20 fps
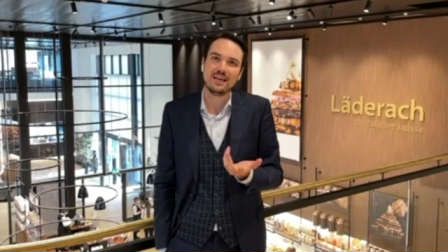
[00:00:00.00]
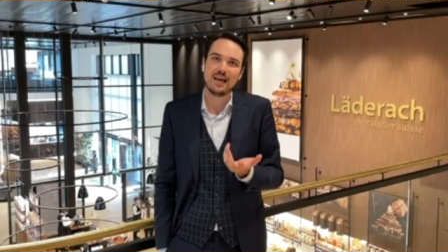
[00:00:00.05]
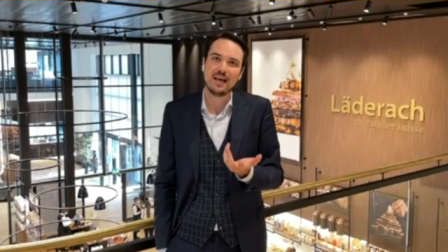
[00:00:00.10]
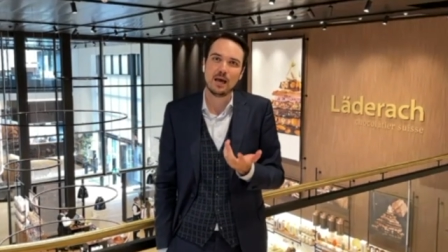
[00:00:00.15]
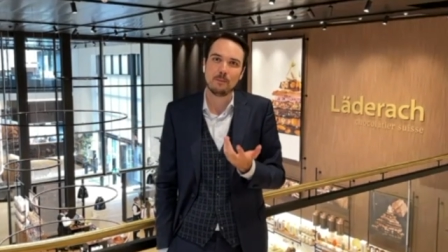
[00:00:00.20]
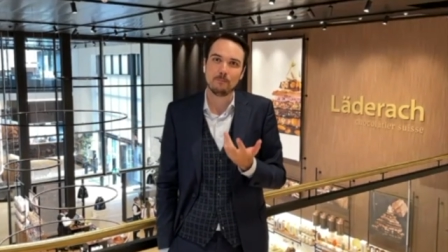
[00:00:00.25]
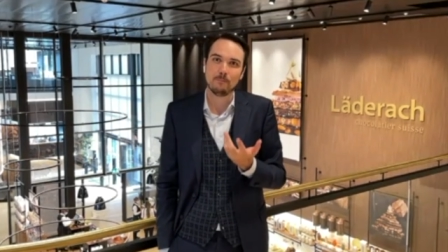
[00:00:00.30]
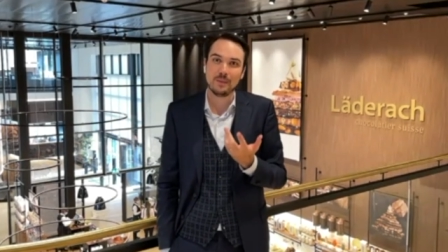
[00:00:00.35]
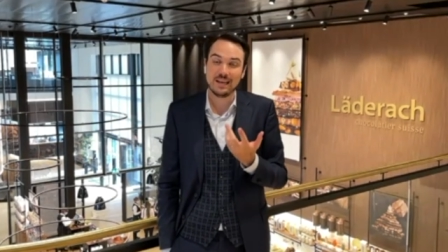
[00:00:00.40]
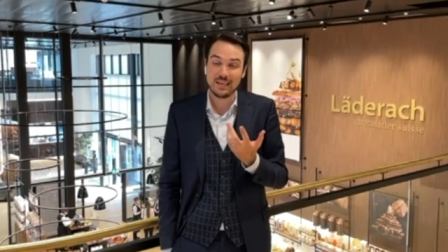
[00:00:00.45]

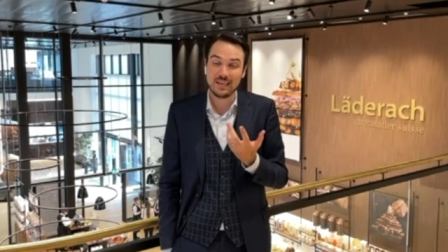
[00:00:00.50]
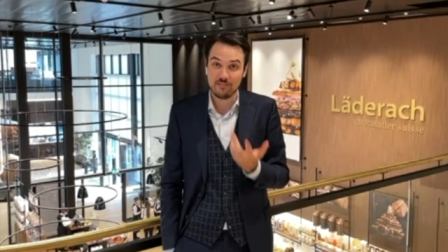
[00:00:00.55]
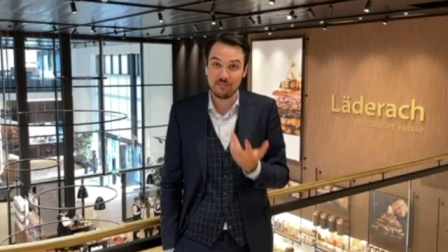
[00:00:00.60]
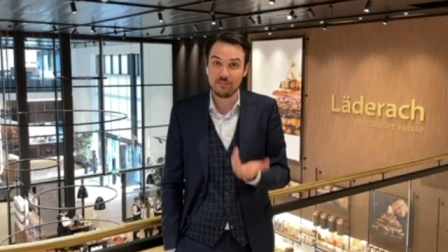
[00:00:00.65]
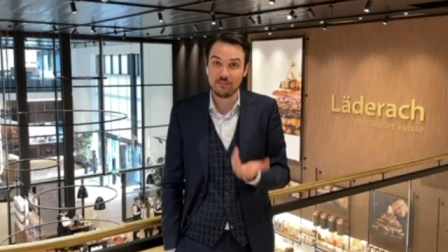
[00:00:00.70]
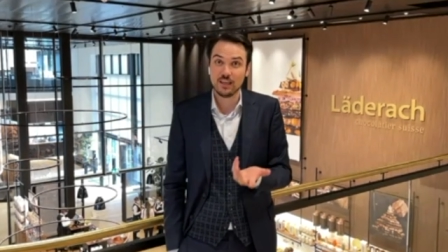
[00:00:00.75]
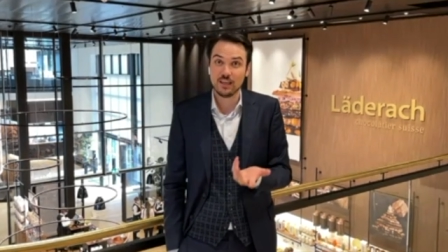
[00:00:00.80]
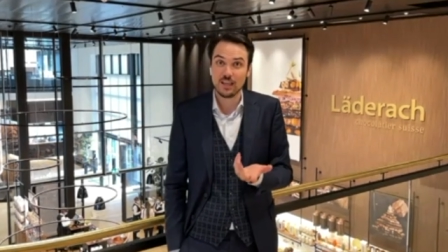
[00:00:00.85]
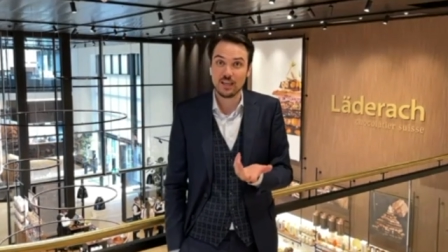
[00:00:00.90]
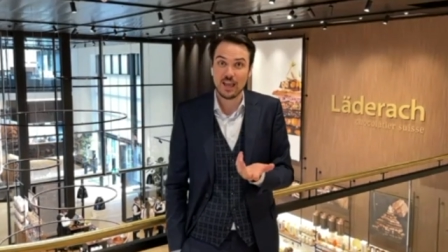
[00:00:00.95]
um,
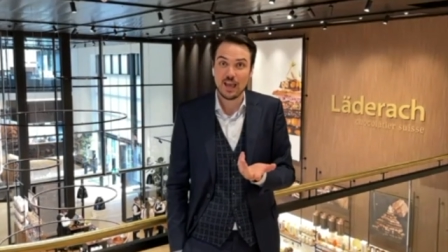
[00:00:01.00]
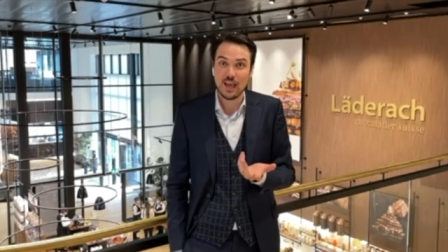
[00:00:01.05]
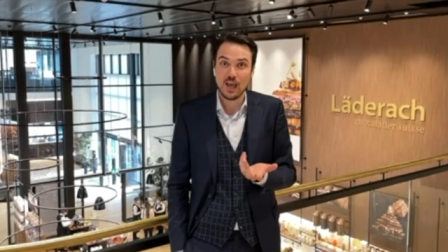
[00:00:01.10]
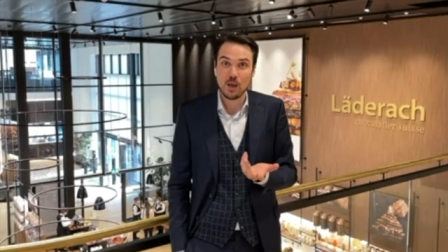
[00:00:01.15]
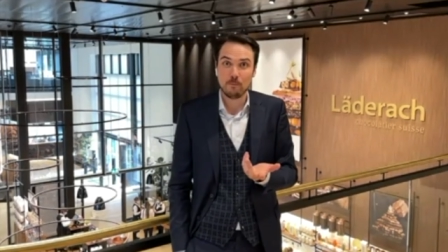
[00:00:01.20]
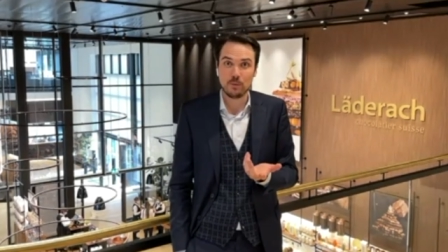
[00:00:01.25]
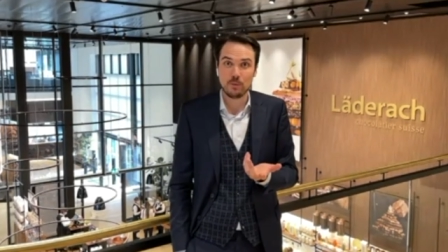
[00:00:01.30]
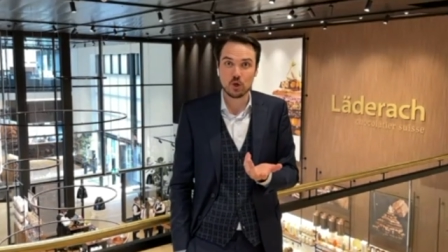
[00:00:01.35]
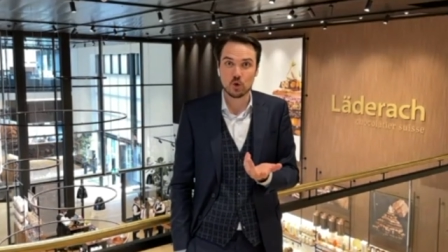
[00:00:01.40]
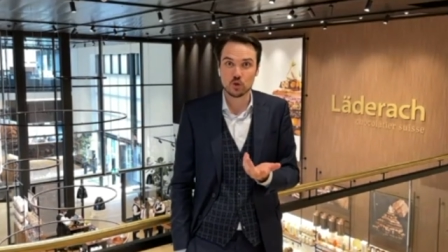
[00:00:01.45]
living
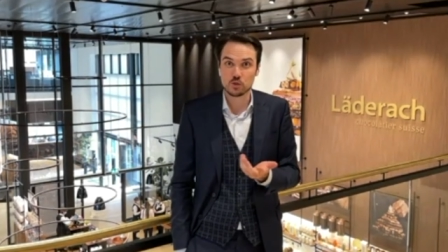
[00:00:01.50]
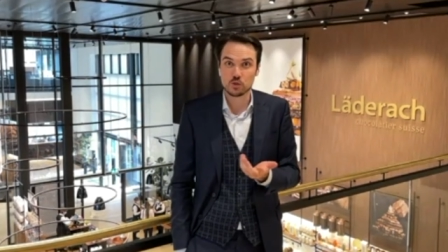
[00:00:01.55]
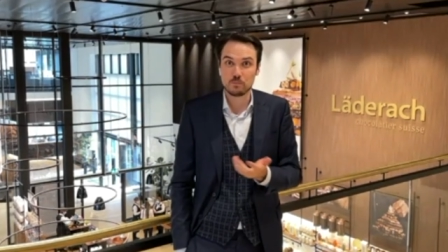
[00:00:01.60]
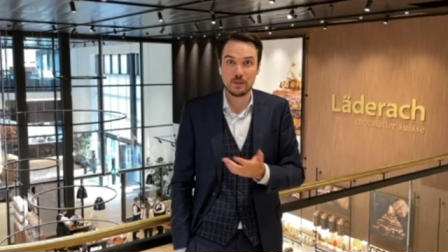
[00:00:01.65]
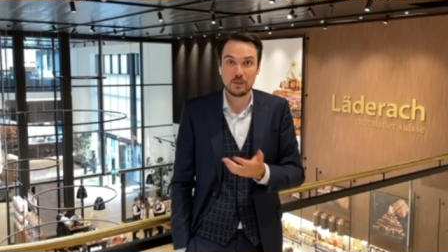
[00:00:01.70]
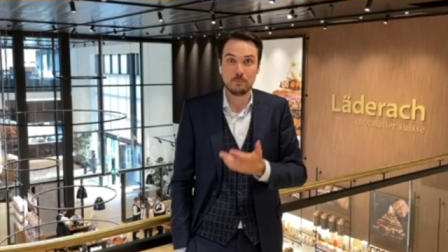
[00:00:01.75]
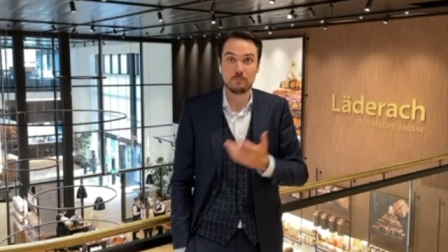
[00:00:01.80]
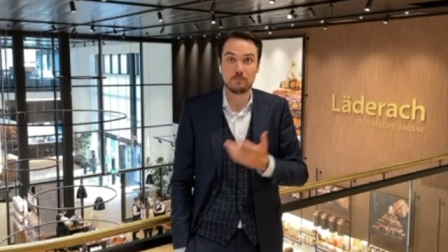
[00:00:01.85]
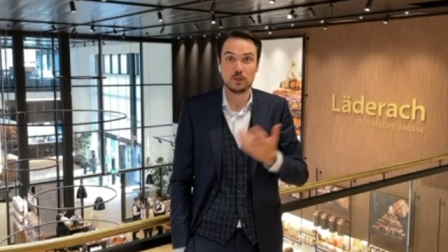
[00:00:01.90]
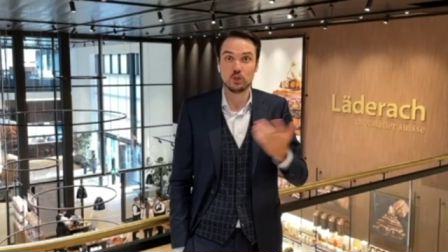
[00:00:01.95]
because
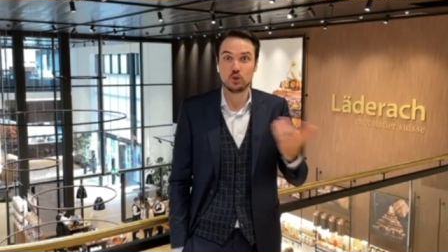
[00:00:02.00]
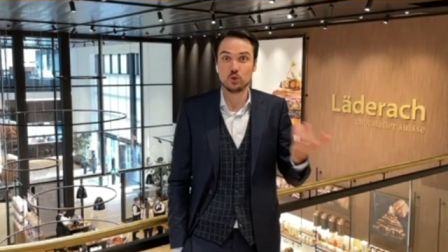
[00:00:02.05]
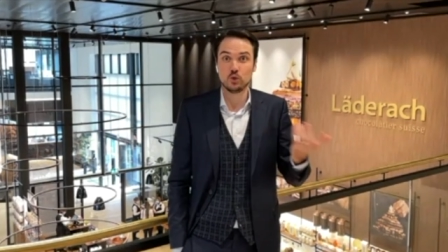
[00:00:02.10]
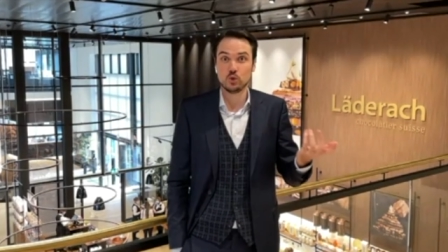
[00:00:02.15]
people